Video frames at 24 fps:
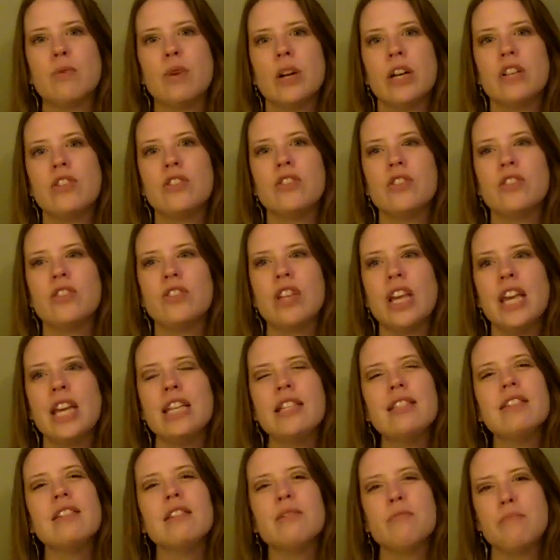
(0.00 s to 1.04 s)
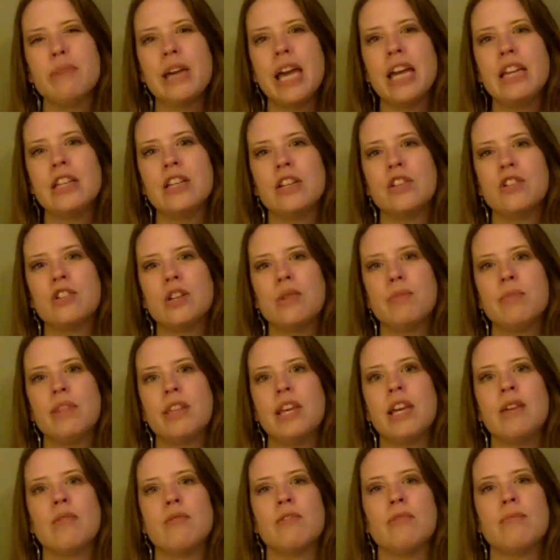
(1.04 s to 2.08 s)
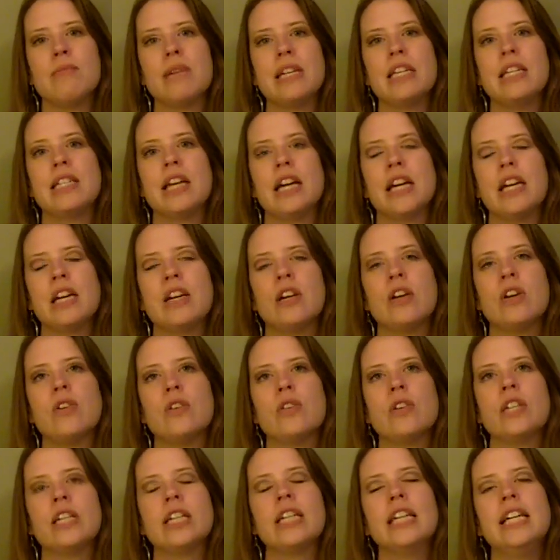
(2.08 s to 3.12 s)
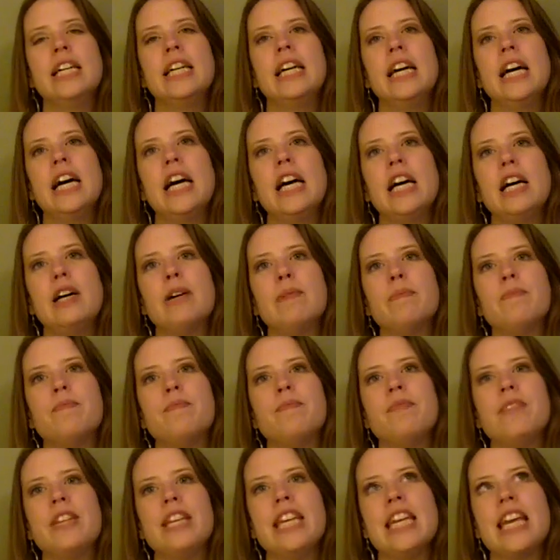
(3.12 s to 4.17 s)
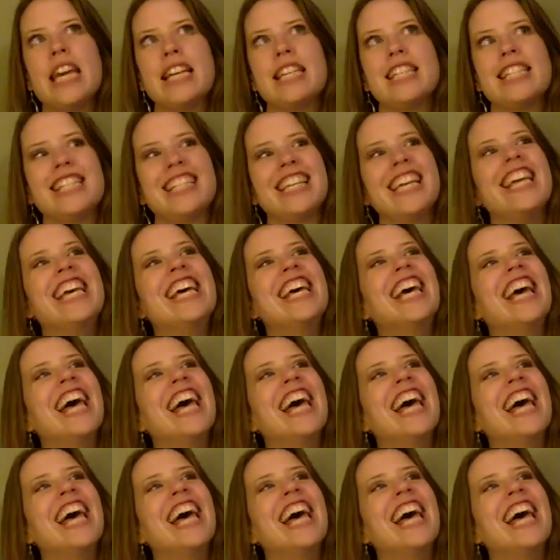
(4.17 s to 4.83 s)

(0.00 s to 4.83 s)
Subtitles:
Where it's just like it's a companionship thing with me and Diet Coke. Yes.